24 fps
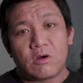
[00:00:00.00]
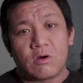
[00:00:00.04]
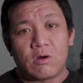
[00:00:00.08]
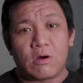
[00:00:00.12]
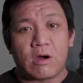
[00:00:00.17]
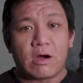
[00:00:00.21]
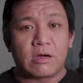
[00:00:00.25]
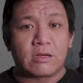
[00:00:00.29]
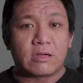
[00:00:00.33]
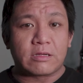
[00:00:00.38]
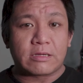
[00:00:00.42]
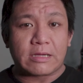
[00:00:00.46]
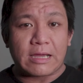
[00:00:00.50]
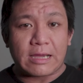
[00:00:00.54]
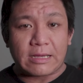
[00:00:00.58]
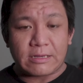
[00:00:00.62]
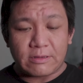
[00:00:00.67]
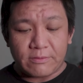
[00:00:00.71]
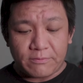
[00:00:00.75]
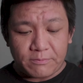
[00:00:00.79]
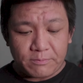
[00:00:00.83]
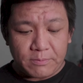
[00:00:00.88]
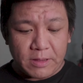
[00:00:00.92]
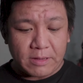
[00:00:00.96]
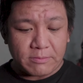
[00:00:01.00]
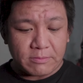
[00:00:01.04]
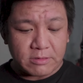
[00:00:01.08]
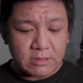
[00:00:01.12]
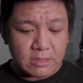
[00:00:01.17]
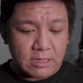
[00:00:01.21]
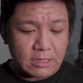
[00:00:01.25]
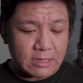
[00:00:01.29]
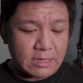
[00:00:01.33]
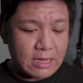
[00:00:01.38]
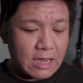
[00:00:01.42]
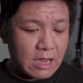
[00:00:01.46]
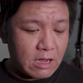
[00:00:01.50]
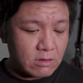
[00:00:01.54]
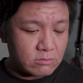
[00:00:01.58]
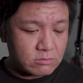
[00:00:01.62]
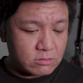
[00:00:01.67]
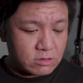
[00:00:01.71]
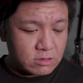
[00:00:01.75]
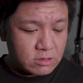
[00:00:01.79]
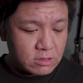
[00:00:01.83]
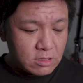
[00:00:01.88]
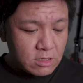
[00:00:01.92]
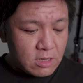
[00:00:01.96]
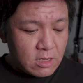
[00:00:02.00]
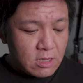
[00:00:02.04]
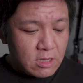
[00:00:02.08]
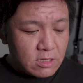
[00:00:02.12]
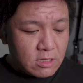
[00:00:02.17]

or other kind of payment accounts.